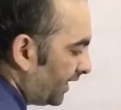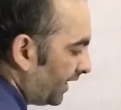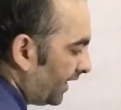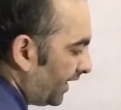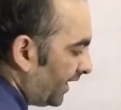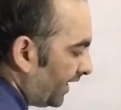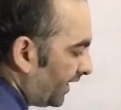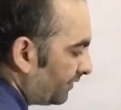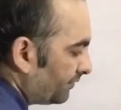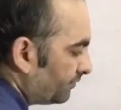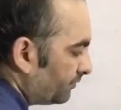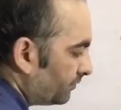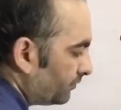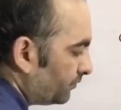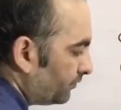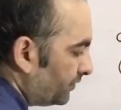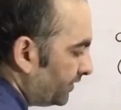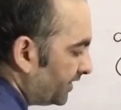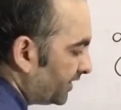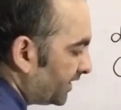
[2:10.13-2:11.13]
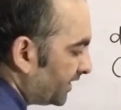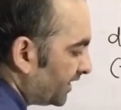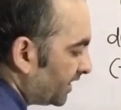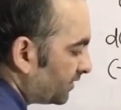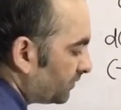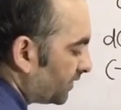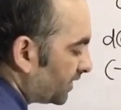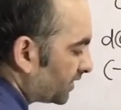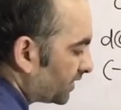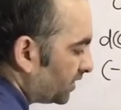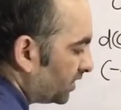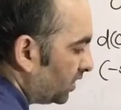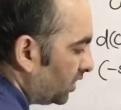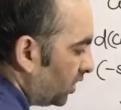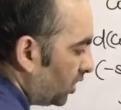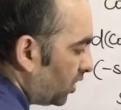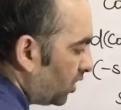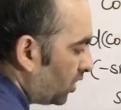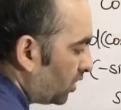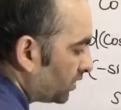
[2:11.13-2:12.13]
m, we can add what,
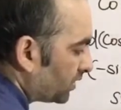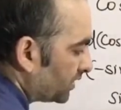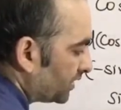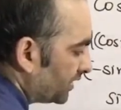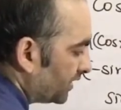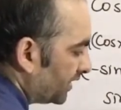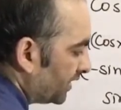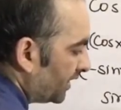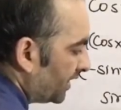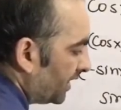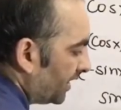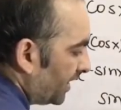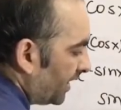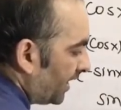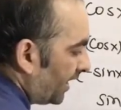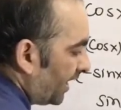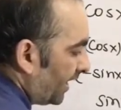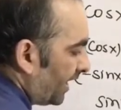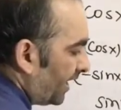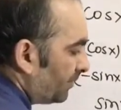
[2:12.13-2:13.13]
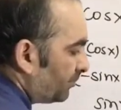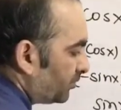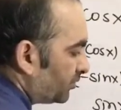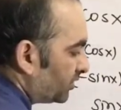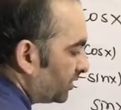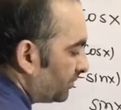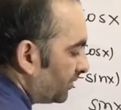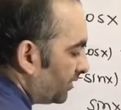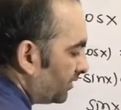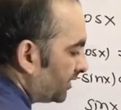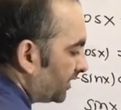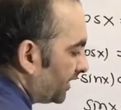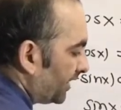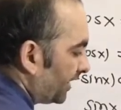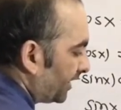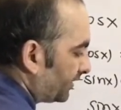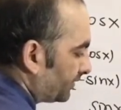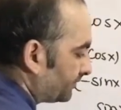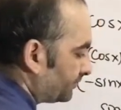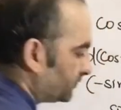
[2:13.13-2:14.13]
log m to the power n.
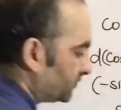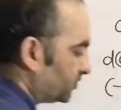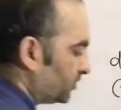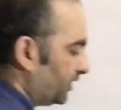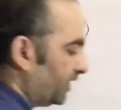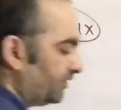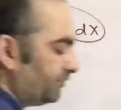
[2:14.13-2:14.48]
So here